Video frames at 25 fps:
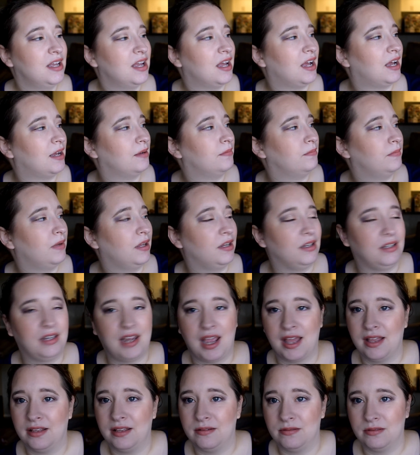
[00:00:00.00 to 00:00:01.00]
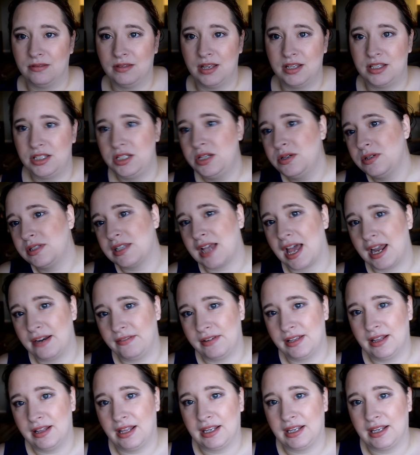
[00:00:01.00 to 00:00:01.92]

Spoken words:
and get its use out of it.